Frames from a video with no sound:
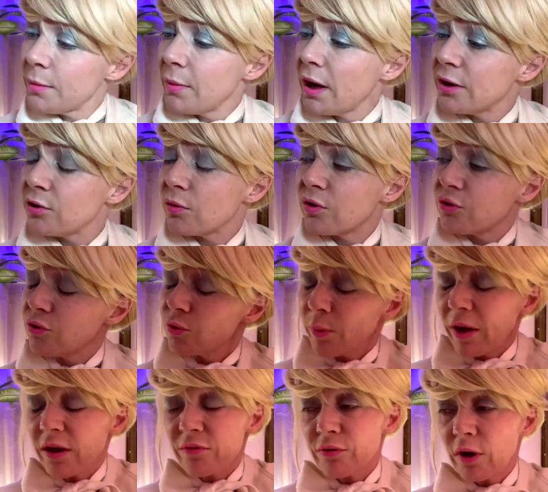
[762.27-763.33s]
mind you always
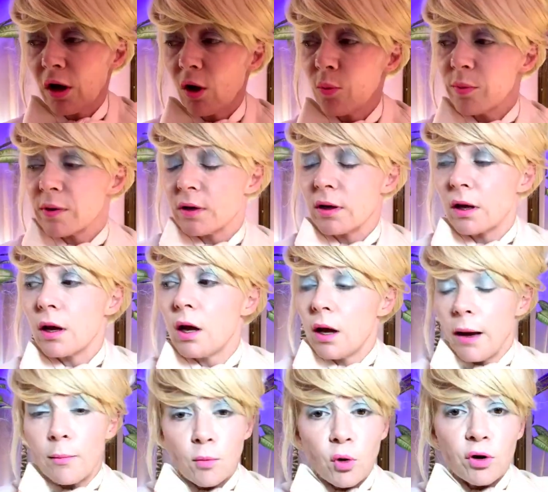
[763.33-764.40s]
pay for help, and
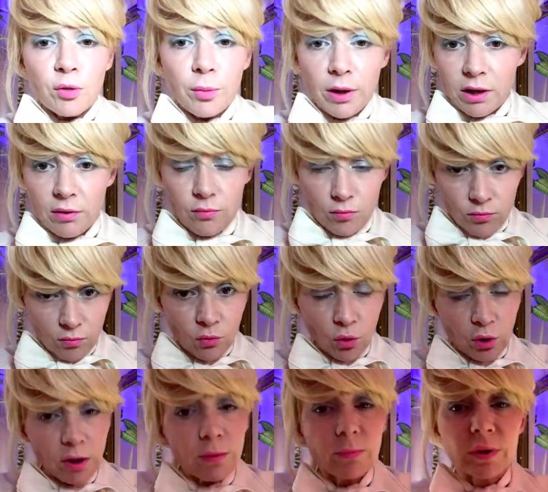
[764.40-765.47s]
I'm going to pay,
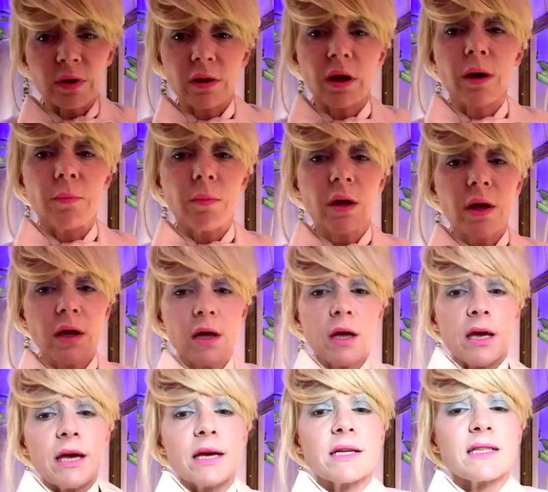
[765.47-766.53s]
but
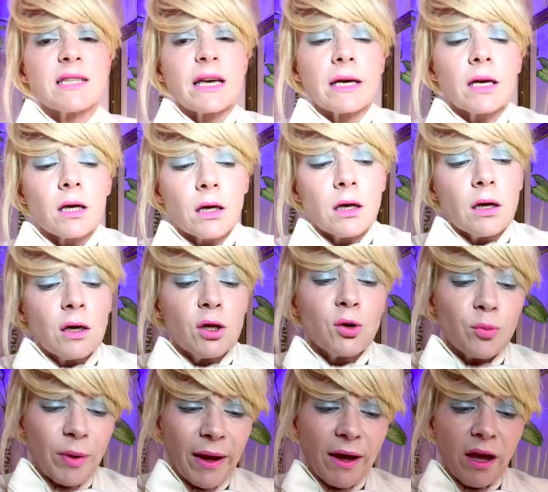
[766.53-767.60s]
it's you
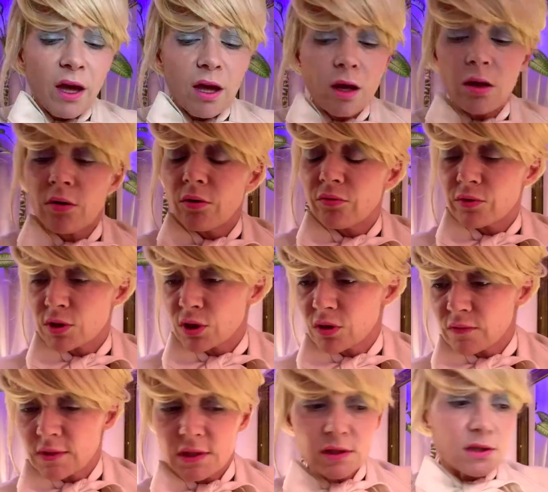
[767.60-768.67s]
pay for
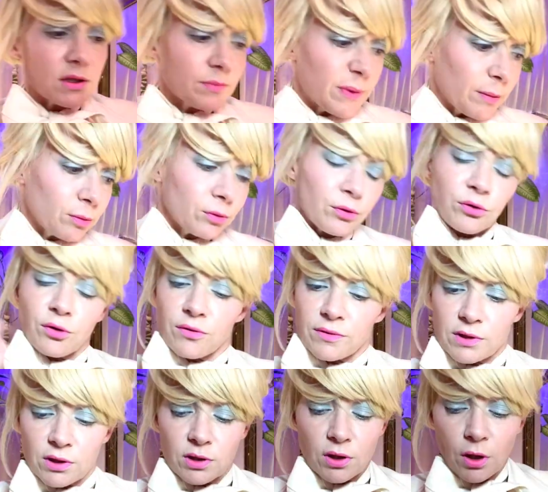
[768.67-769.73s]
services, people do
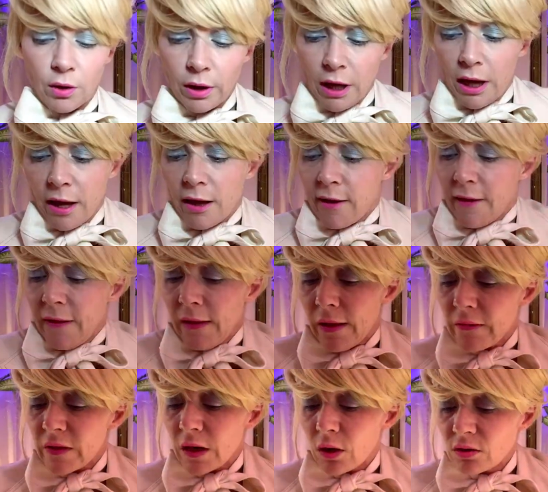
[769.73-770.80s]
services,
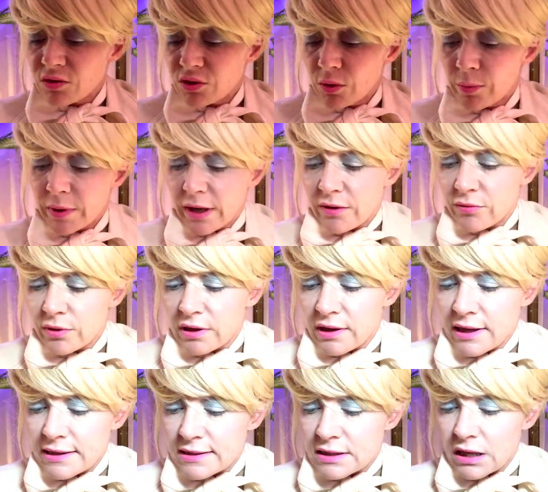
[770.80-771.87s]
and then also, but I
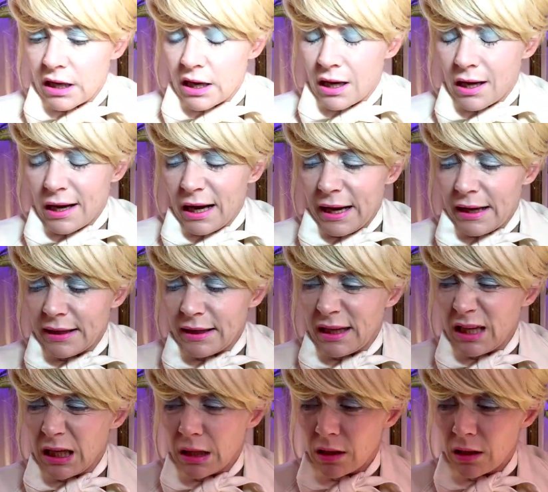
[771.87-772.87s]
realized I